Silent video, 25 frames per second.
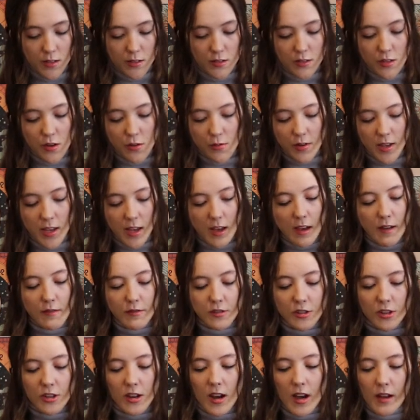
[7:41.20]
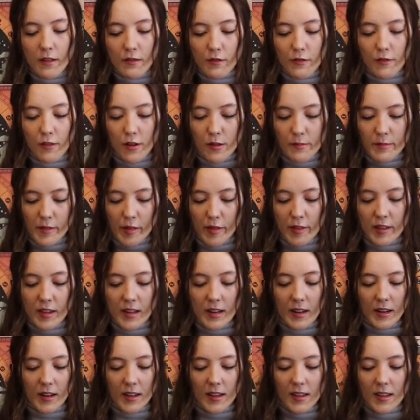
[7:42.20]
So we have shine from
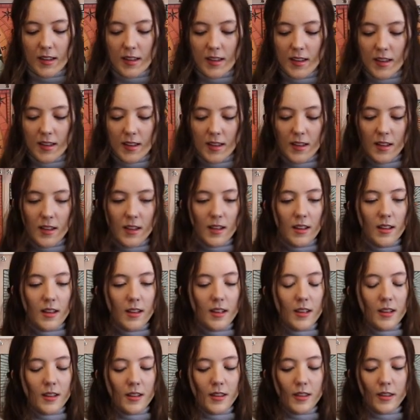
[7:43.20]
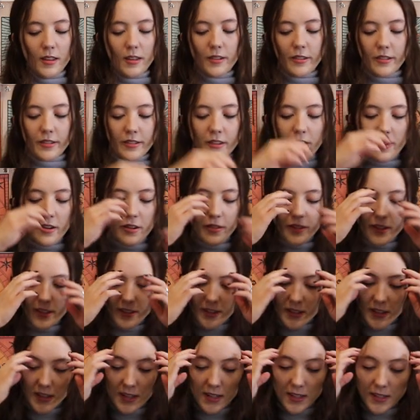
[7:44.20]
within. Looks are only
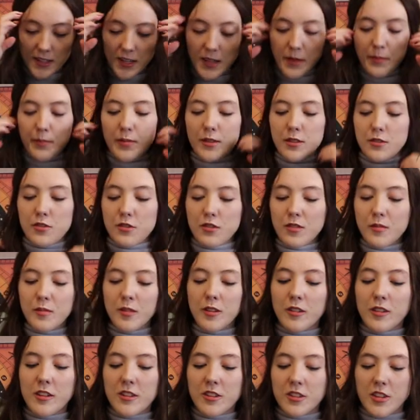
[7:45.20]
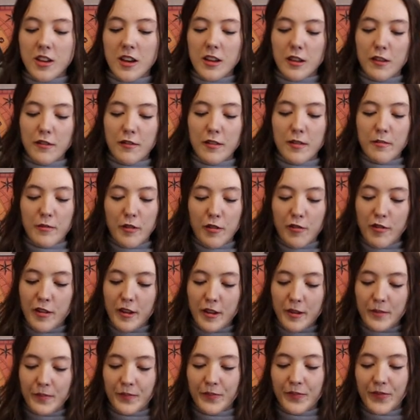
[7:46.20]
skin deep. True beauty shines from
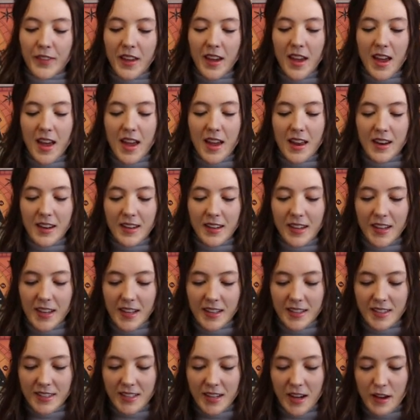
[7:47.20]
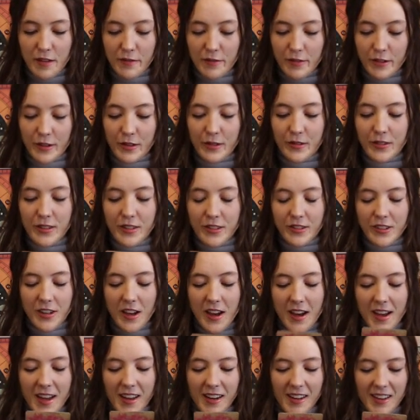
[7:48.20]
within, and it's time for you to
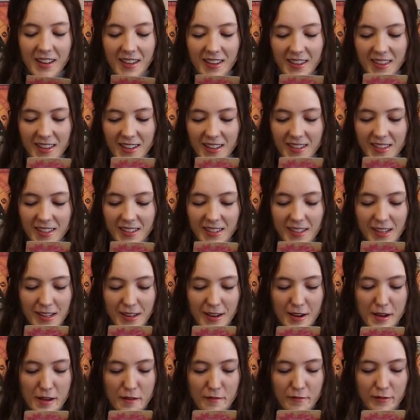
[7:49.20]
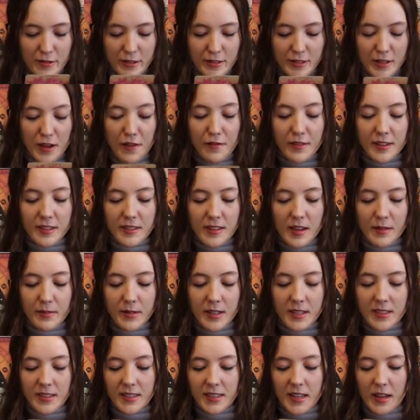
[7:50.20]
shine. This is a time for
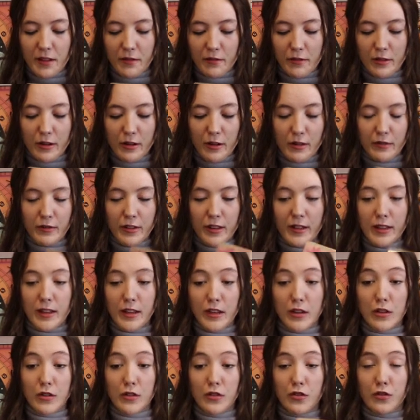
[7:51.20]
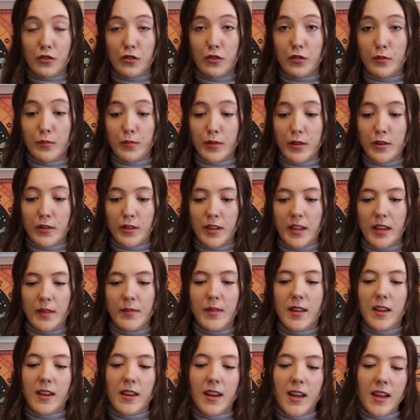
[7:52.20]
self-acceptance and for revealing your true beauty.
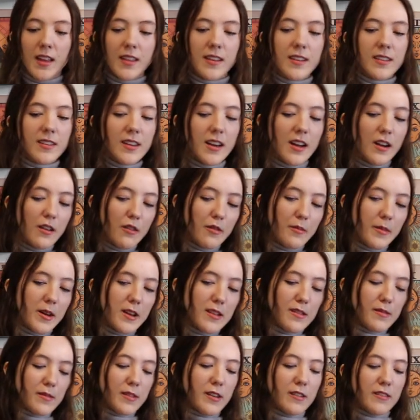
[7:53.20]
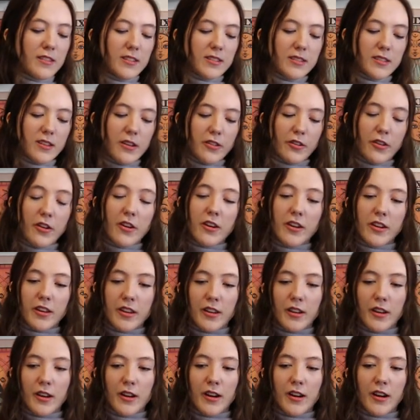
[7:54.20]
And this kind of reminds me of the Sun card
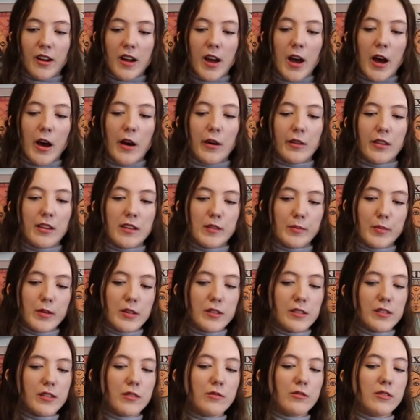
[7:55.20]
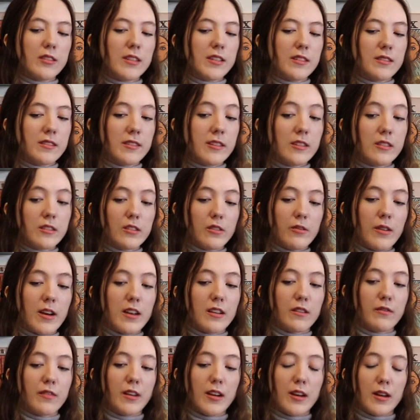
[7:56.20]
here, how this person really sees you
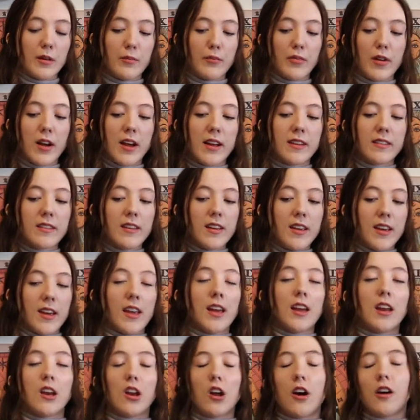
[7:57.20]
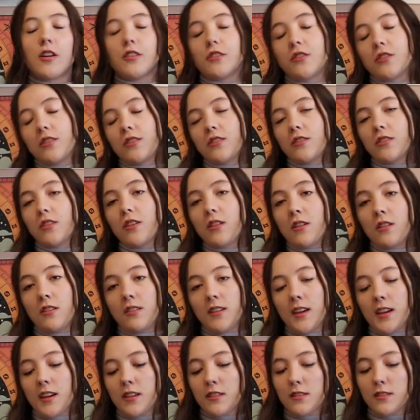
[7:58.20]
as very bright and not just
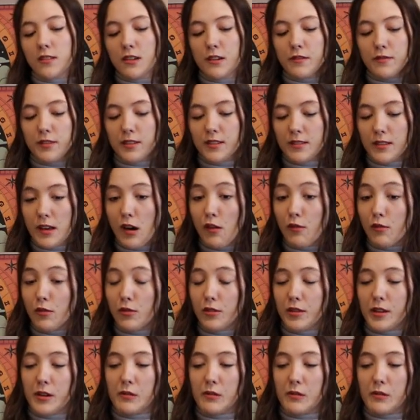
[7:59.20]
on like a surface level.